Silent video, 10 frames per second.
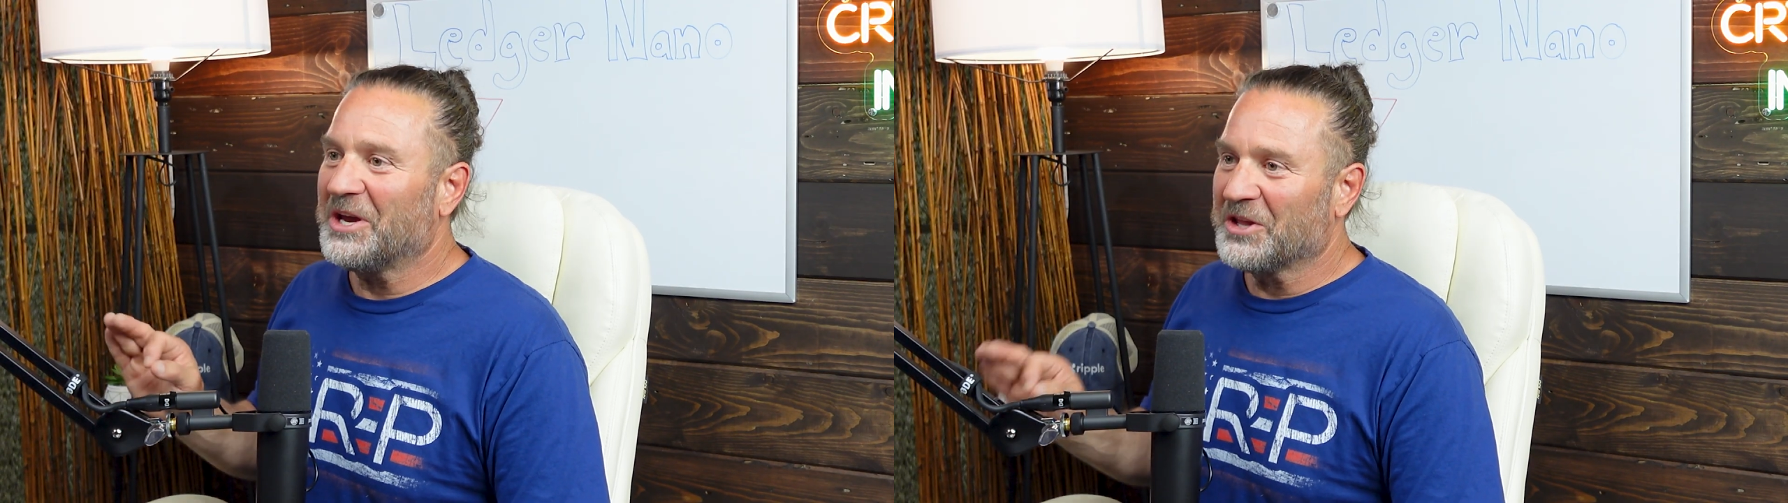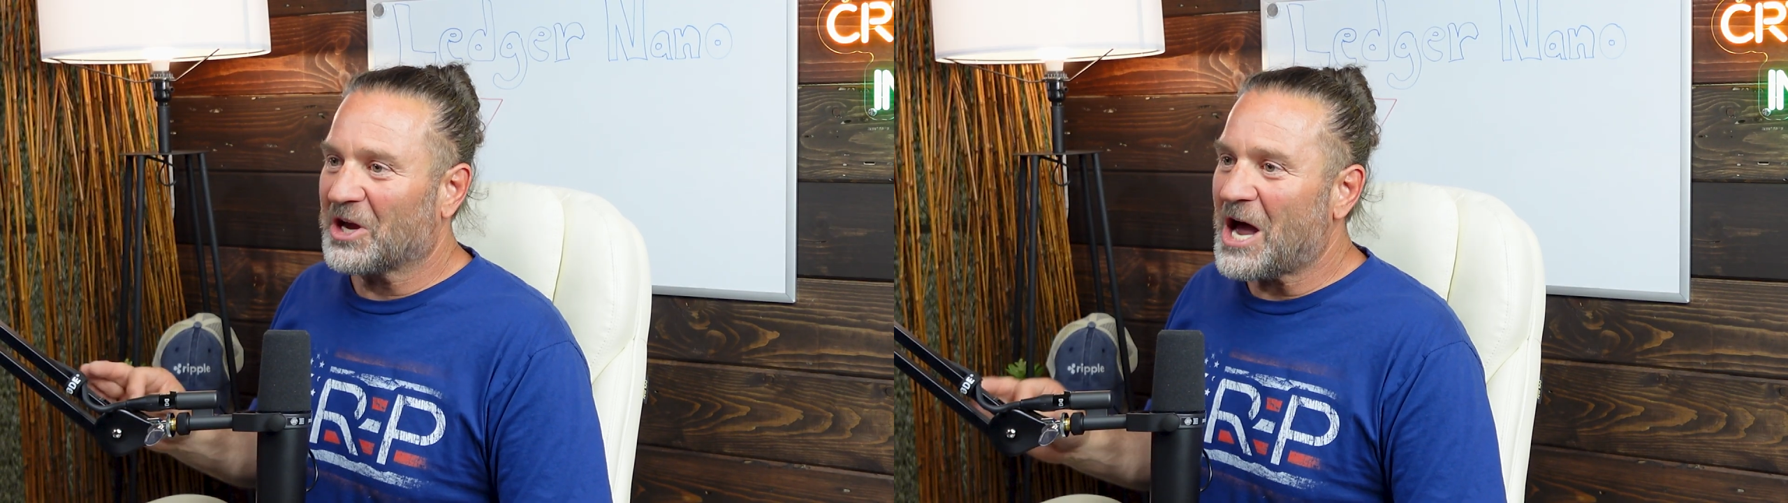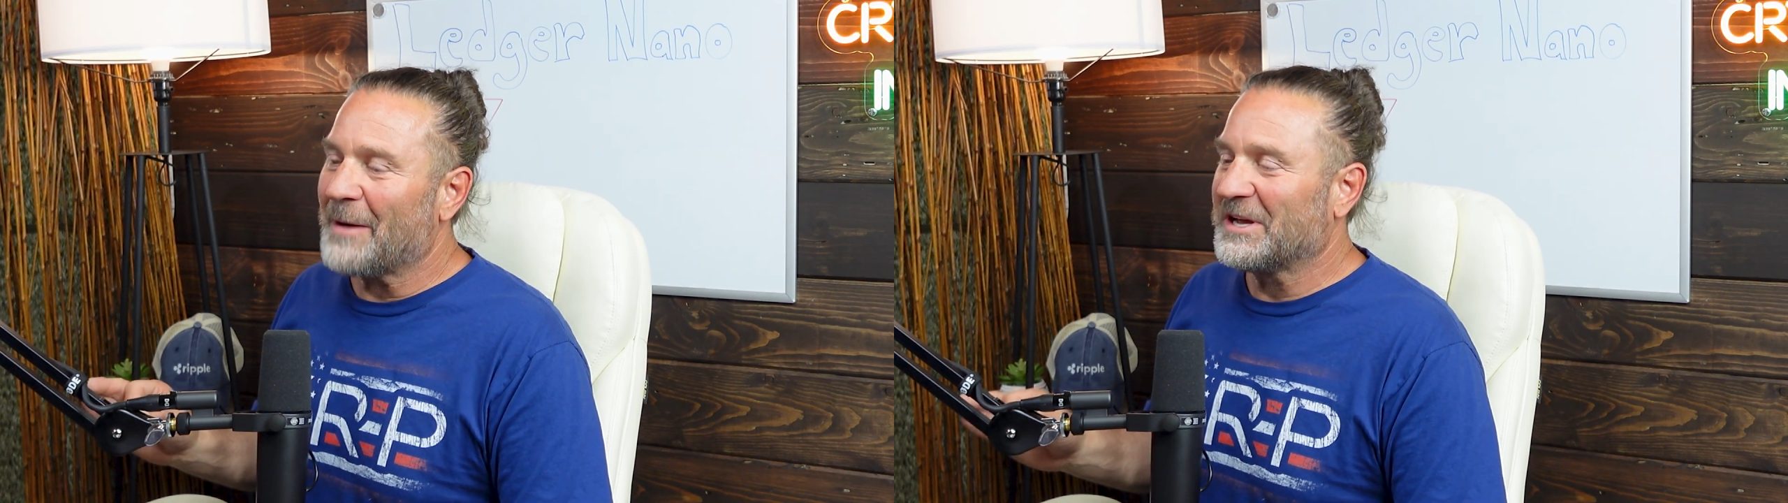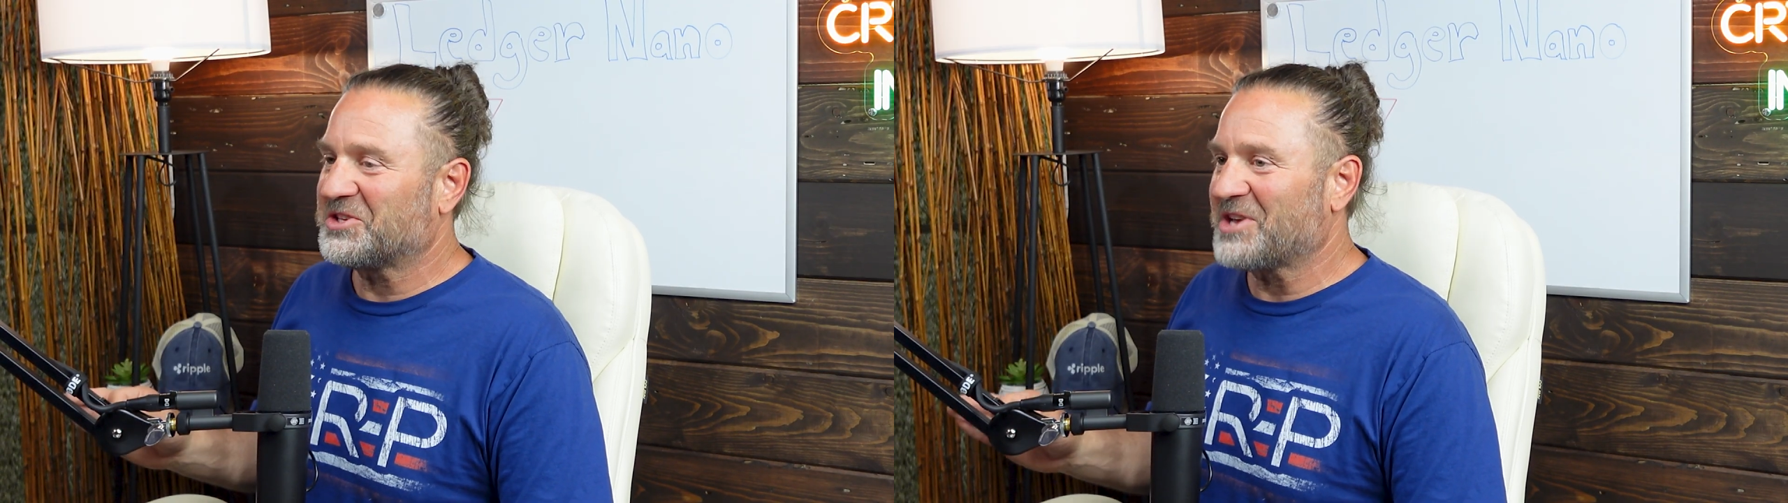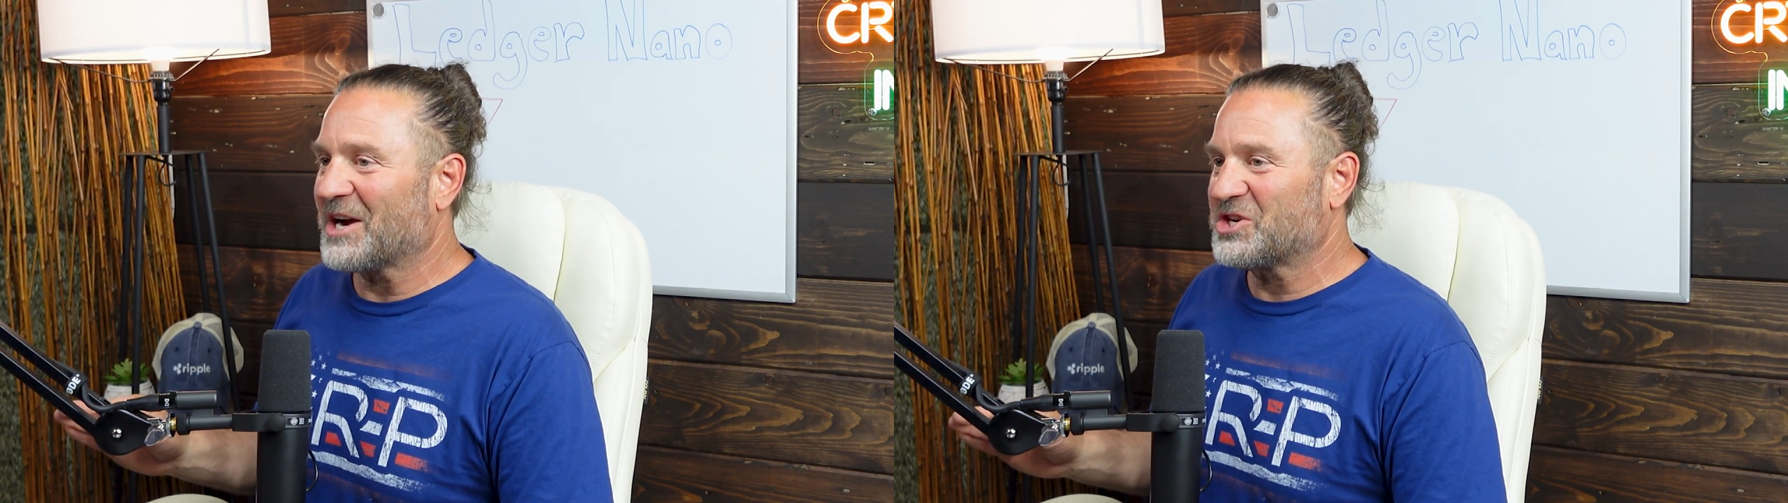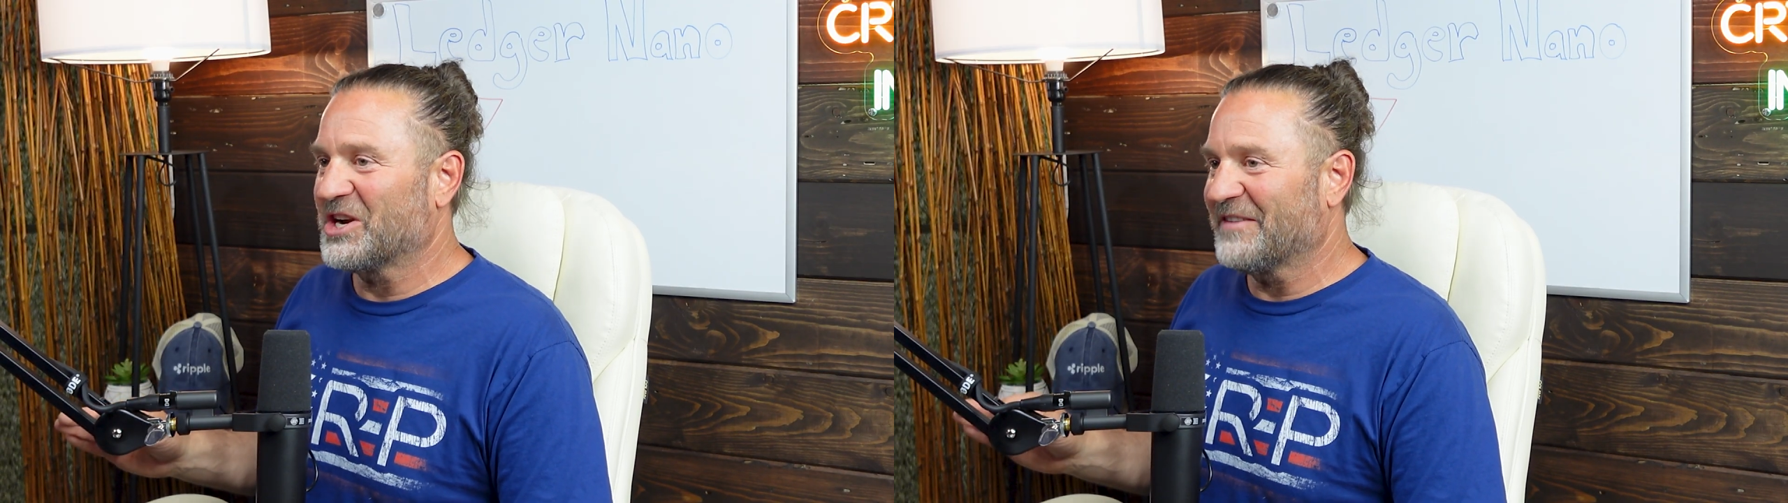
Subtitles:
in the comments section